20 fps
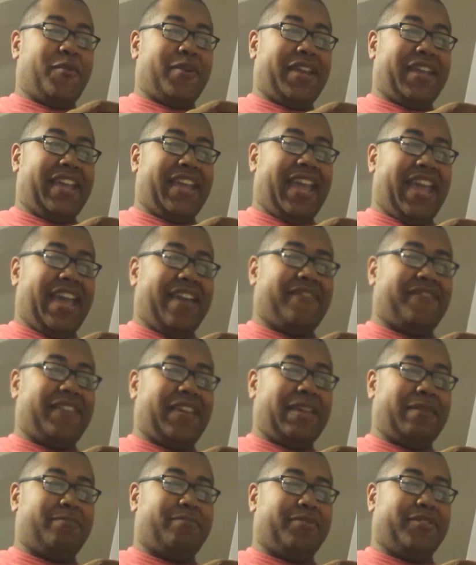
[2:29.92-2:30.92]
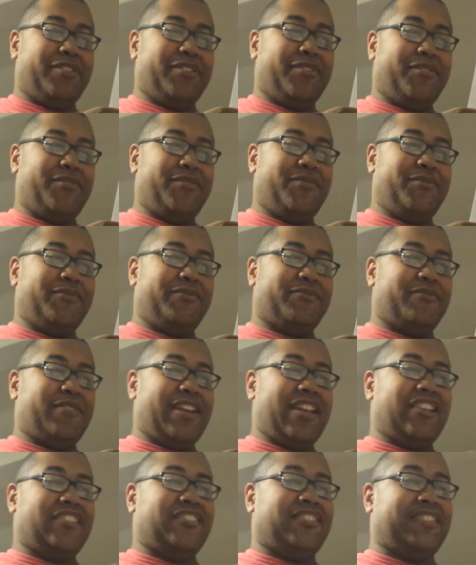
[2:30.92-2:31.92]
We have a Blue
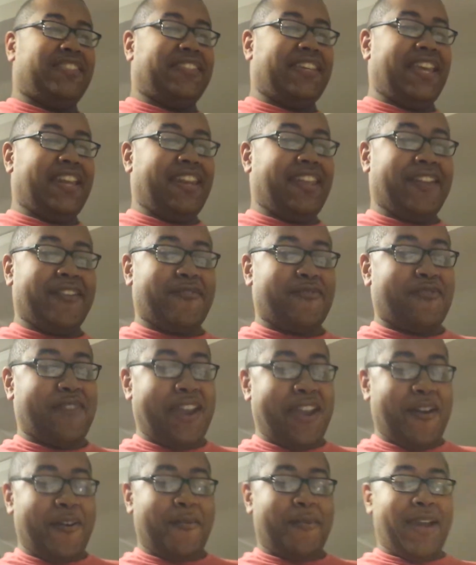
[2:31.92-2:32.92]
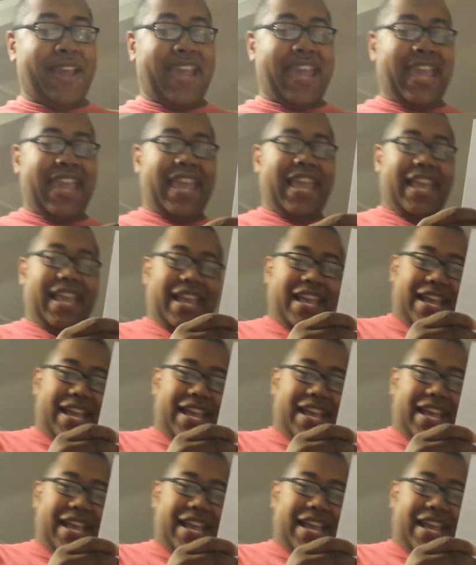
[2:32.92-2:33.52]
Ridge Scenic Railway.